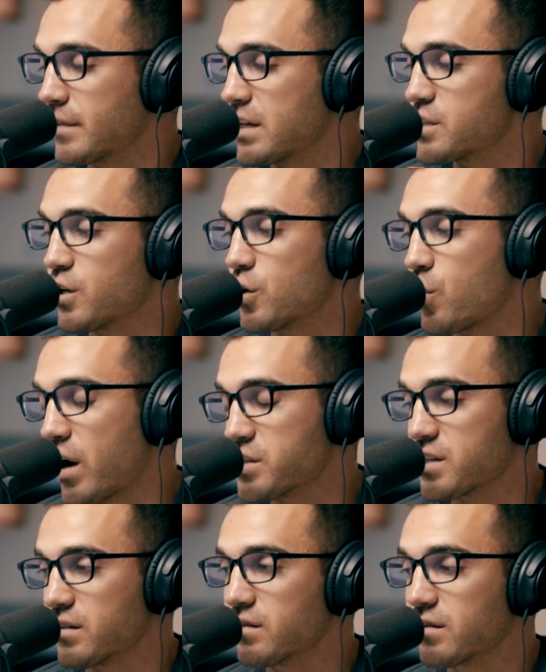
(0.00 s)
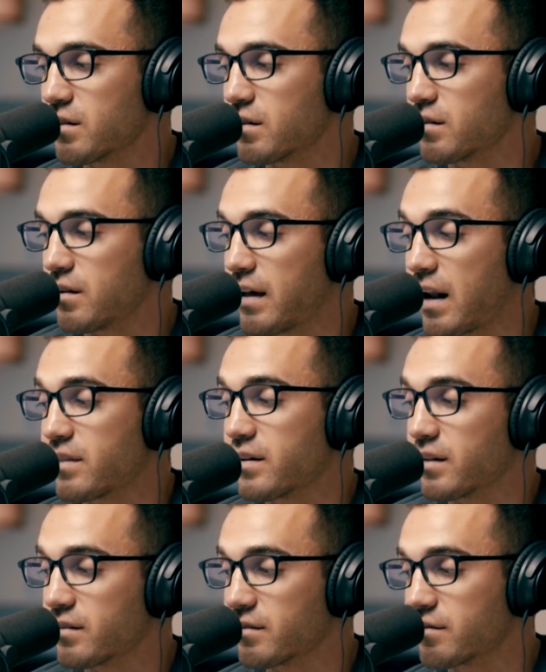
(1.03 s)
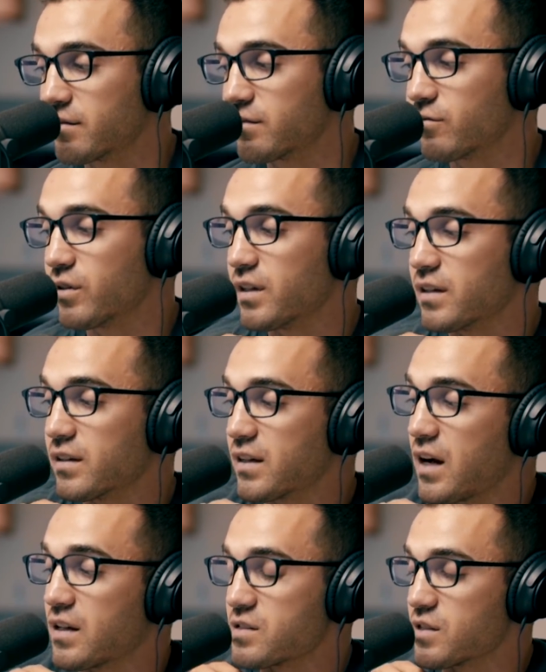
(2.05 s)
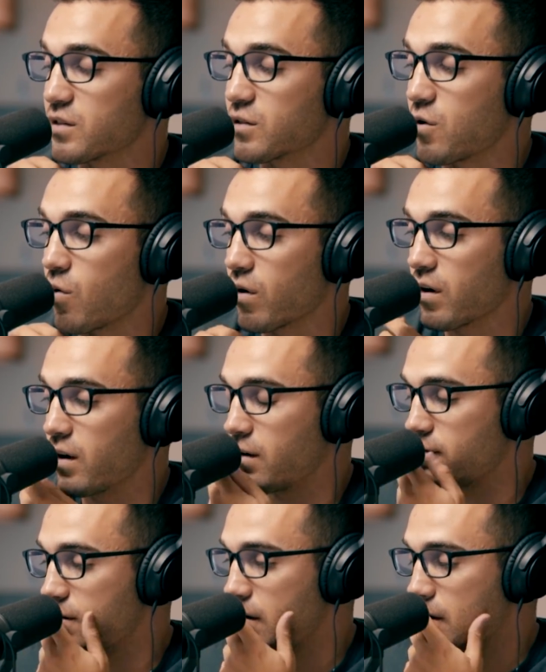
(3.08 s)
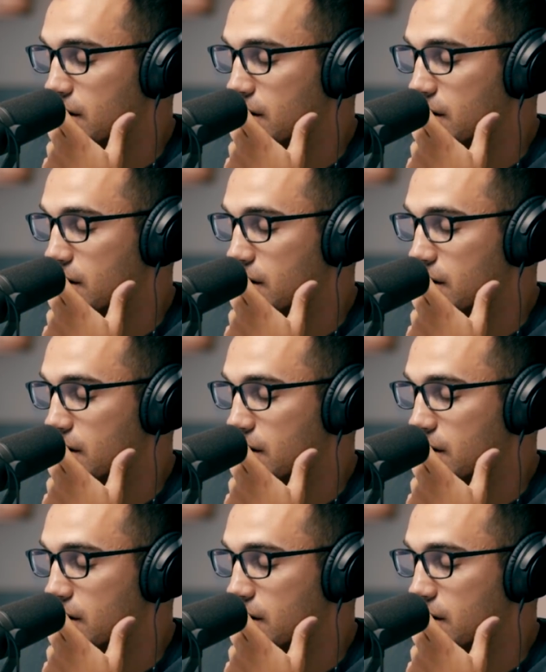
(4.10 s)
Hmm. It's a good hmm. question, and I think it really cuts to the core of